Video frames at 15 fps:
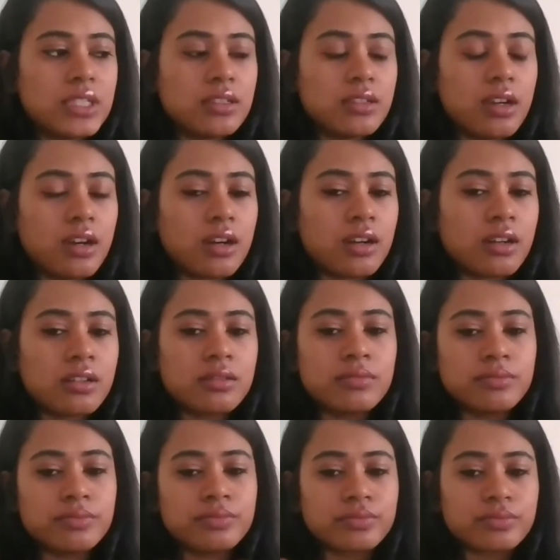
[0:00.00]

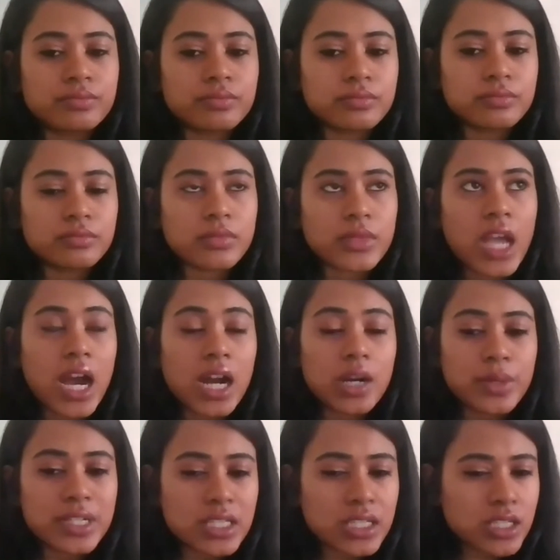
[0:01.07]
um,
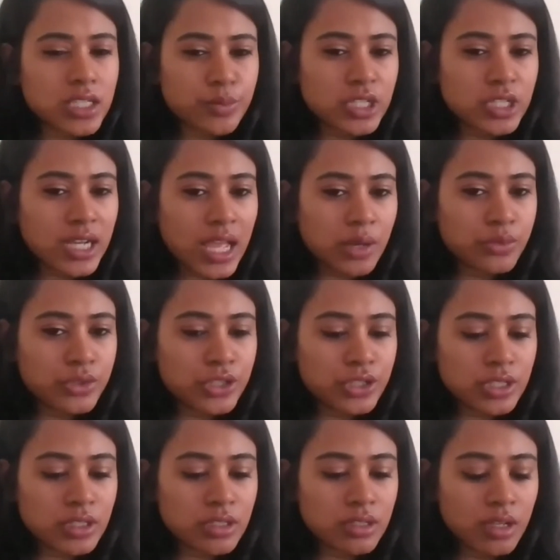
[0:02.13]
hardware description
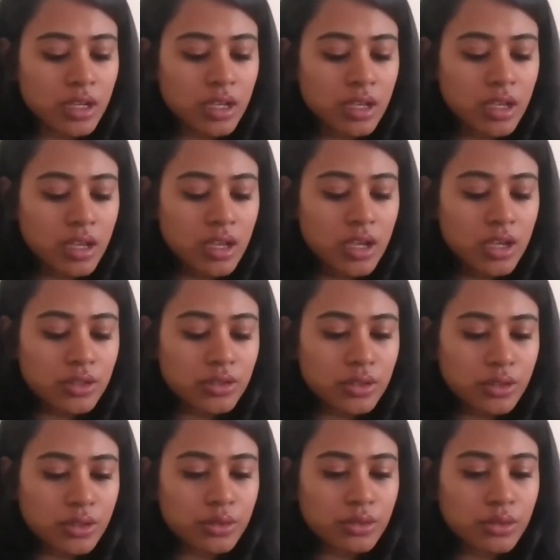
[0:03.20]
languages.
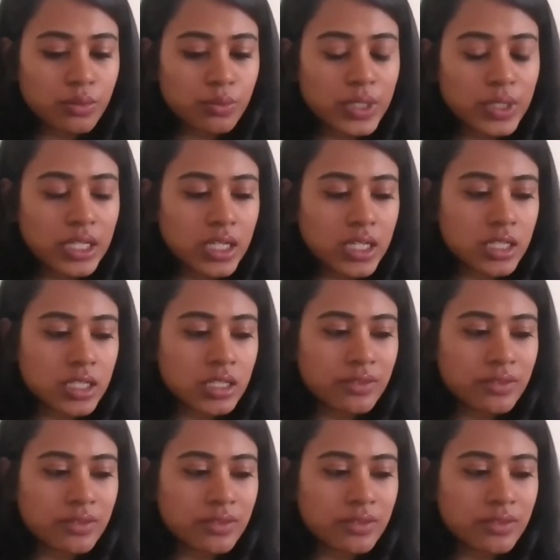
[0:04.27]
So we learn